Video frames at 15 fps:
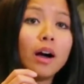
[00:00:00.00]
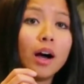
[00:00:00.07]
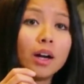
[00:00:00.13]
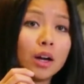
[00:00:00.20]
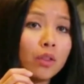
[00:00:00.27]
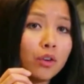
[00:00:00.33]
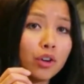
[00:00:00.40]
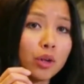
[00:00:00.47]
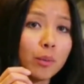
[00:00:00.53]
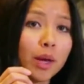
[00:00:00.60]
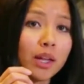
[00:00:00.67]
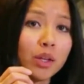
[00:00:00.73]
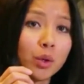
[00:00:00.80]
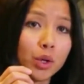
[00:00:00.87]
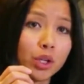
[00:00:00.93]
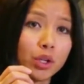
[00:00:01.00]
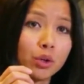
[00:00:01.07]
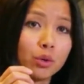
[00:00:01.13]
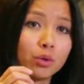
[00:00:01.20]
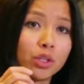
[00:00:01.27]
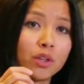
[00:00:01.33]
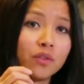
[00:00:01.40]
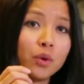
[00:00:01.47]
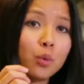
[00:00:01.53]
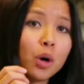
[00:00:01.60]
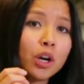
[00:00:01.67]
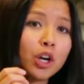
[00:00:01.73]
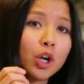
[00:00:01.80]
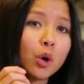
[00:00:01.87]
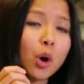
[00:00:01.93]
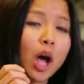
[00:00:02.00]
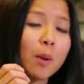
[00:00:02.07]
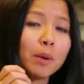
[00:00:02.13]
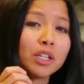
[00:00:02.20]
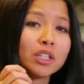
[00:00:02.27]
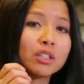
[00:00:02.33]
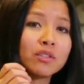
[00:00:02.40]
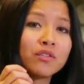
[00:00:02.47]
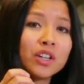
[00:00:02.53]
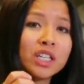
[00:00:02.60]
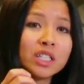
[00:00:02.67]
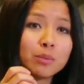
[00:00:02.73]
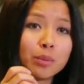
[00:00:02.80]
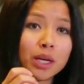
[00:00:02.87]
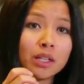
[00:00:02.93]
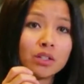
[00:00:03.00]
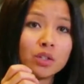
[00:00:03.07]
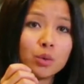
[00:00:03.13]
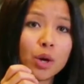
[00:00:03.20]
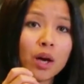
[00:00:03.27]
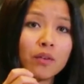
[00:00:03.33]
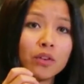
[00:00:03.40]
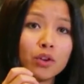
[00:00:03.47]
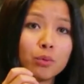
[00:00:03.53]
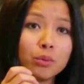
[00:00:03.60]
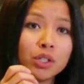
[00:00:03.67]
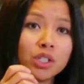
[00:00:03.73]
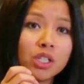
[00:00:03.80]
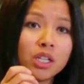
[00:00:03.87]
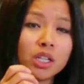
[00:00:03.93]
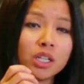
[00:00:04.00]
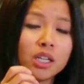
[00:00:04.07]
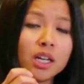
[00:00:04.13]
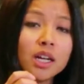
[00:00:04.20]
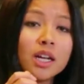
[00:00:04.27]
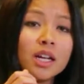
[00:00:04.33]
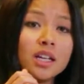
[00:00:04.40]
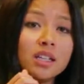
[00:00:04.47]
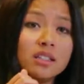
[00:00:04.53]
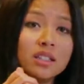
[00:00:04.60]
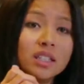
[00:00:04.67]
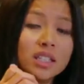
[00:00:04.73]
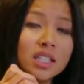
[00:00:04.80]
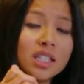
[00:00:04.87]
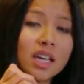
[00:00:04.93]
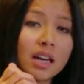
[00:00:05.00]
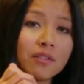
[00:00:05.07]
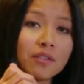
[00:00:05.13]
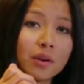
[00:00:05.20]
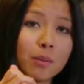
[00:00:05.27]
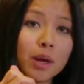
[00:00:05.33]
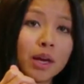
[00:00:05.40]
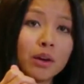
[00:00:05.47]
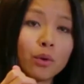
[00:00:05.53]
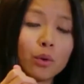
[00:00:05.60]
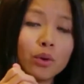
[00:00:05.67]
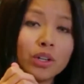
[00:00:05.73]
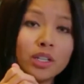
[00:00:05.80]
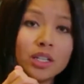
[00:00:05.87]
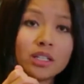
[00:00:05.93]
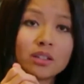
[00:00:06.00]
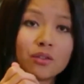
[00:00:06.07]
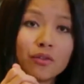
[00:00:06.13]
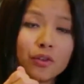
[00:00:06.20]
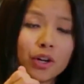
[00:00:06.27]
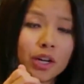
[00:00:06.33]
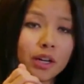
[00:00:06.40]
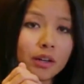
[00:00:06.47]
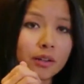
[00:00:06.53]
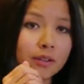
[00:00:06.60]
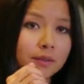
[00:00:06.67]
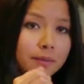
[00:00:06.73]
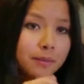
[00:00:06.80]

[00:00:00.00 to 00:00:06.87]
Another command you can use if you want to know how much free space you have on your machine is the df command, or disk free.